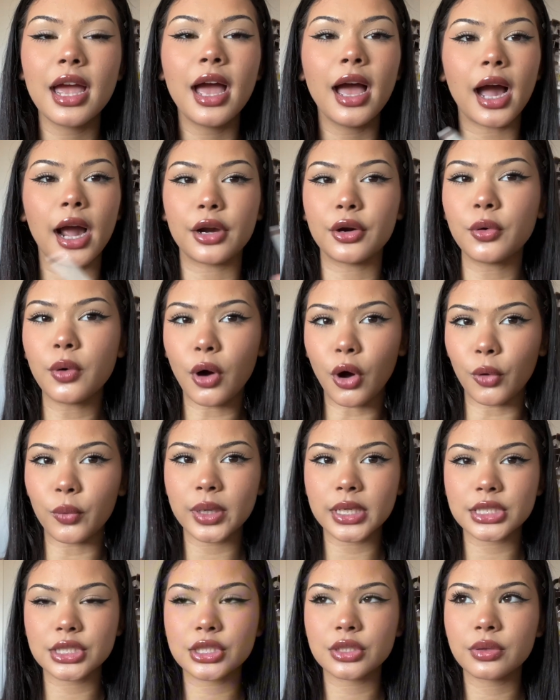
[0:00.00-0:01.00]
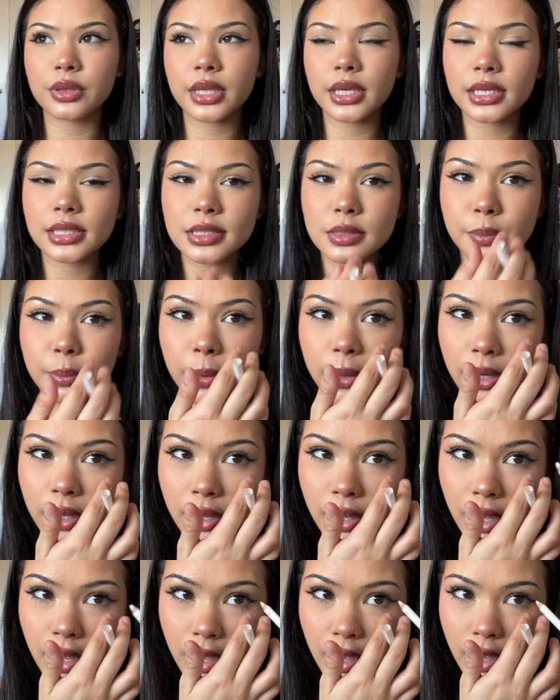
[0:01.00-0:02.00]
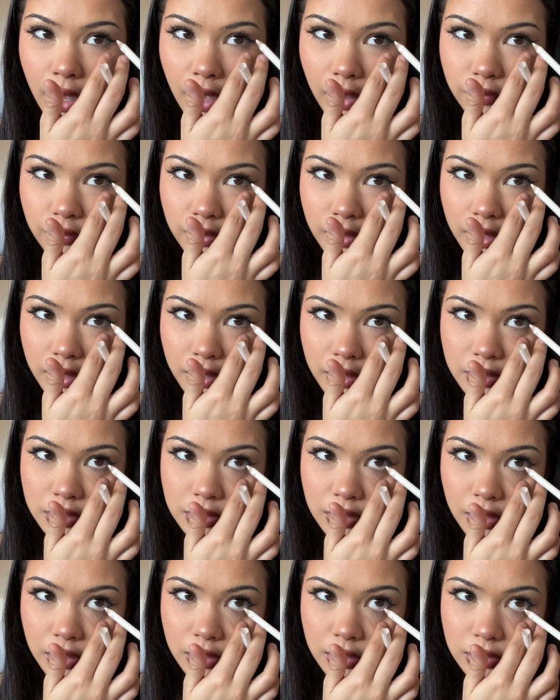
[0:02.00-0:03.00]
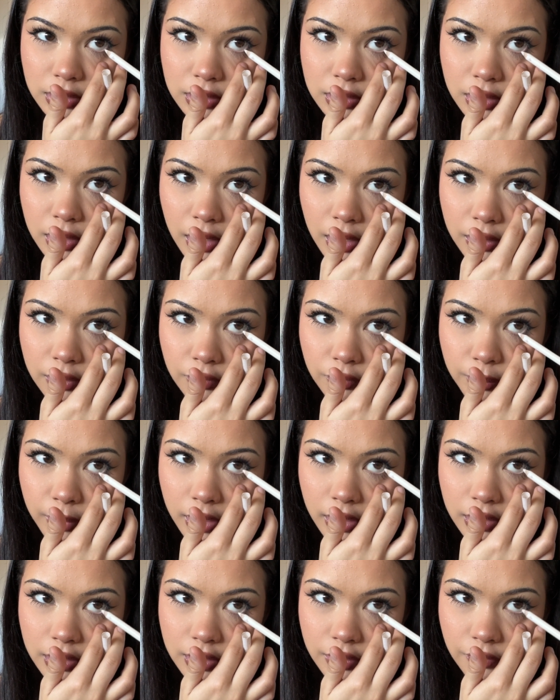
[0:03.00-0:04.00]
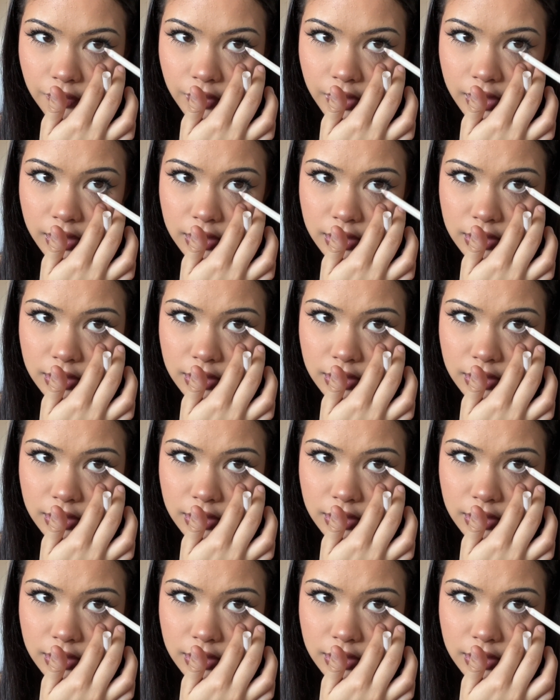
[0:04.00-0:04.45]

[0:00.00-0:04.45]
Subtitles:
I don't always do this, but I feel like it does kind of make a difference.